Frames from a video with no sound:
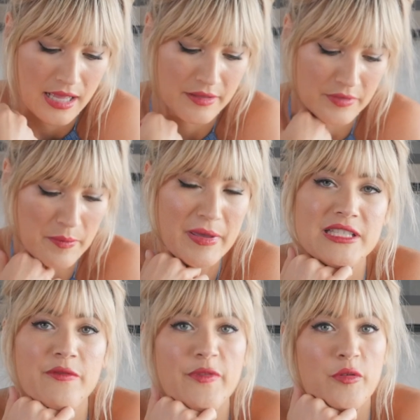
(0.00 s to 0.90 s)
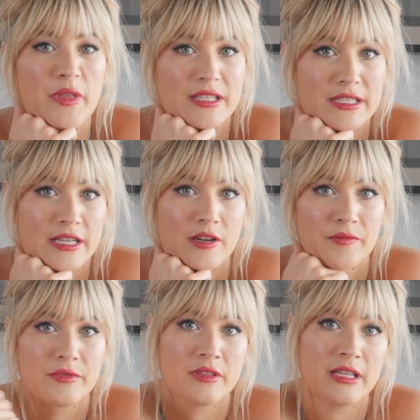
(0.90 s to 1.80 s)
They missed a few things here.
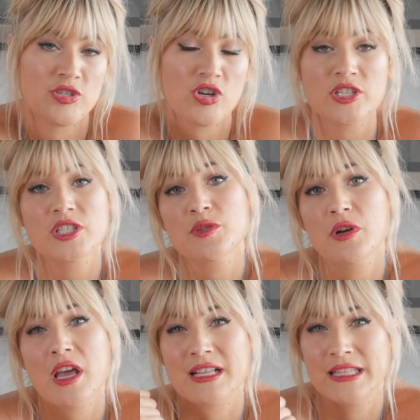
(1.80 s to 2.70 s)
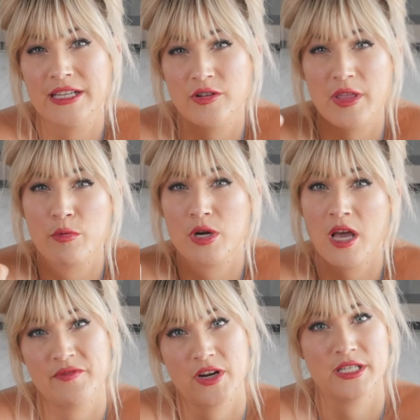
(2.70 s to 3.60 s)
The instructions were not clear. They were
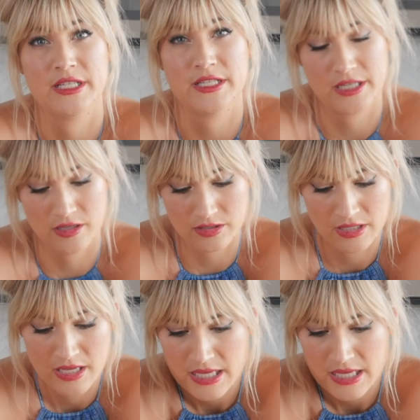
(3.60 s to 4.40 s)
not very detailed.